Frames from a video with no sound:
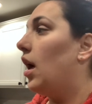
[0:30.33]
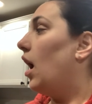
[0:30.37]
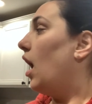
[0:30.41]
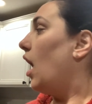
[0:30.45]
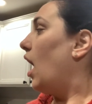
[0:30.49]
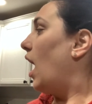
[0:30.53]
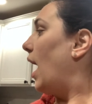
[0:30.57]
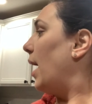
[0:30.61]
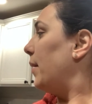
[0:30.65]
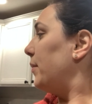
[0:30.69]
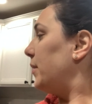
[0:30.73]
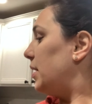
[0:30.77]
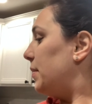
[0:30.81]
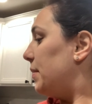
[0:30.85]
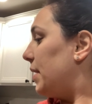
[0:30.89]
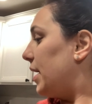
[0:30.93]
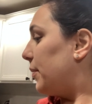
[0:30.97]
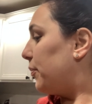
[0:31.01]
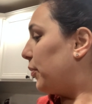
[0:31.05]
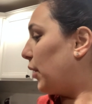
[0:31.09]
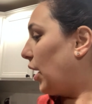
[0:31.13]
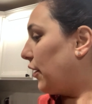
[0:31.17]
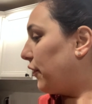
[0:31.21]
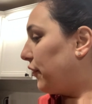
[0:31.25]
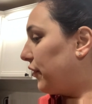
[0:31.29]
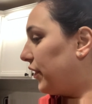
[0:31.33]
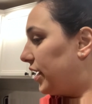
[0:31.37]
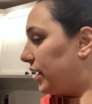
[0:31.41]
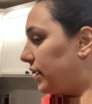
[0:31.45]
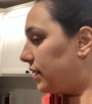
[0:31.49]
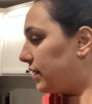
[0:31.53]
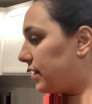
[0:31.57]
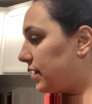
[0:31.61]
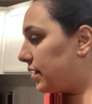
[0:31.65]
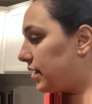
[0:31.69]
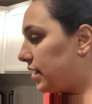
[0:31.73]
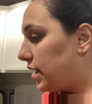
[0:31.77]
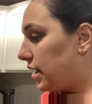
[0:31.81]
I'm gonna make
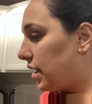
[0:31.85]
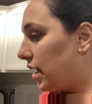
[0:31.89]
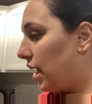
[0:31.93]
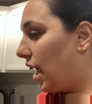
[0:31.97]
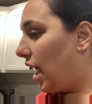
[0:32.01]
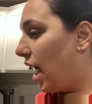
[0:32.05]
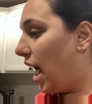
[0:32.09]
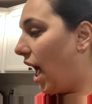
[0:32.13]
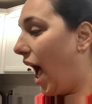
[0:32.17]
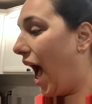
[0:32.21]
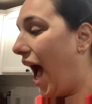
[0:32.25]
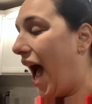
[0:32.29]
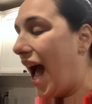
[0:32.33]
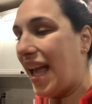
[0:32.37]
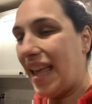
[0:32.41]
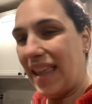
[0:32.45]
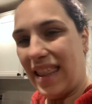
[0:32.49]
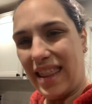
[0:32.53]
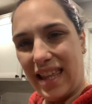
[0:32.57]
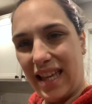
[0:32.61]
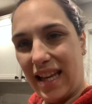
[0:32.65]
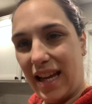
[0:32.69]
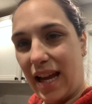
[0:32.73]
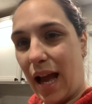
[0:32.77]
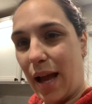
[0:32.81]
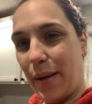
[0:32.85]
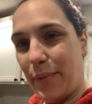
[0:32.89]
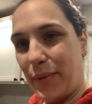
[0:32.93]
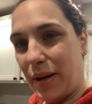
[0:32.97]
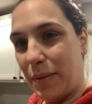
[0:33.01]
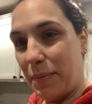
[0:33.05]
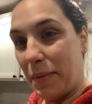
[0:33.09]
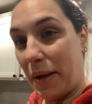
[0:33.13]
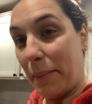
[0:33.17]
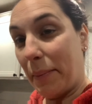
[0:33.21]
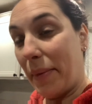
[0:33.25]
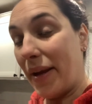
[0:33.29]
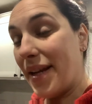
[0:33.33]
breakfast. I think I'm gonna
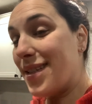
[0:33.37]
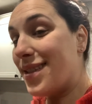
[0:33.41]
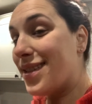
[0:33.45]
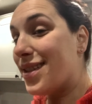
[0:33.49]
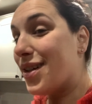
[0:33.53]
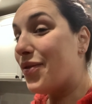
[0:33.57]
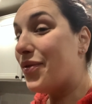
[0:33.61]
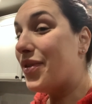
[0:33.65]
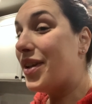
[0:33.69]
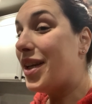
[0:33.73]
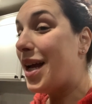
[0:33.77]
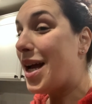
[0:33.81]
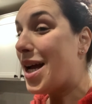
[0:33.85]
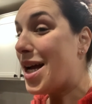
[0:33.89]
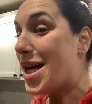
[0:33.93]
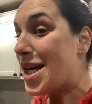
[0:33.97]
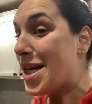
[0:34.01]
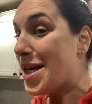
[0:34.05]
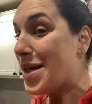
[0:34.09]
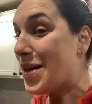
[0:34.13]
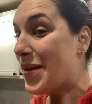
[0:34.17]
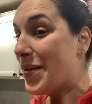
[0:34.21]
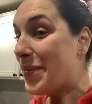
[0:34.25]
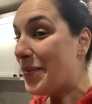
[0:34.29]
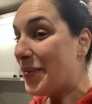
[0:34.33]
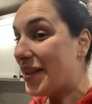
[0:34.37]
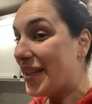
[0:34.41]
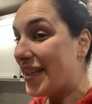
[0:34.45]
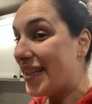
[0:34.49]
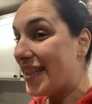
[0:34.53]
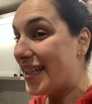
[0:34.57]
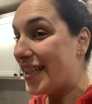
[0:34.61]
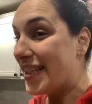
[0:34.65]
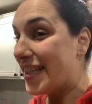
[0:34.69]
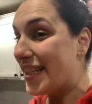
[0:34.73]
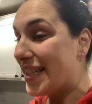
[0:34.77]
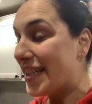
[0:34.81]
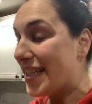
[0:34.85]
make myself an
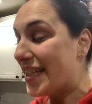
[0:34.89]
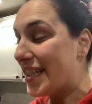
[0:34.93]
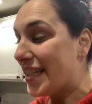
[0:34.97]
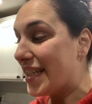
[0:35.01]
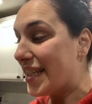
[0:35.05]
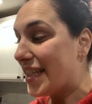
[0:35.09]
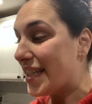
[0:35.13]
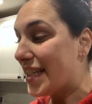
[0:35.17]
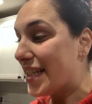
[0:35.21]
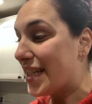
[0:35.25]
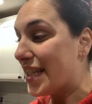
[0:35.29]
omelet.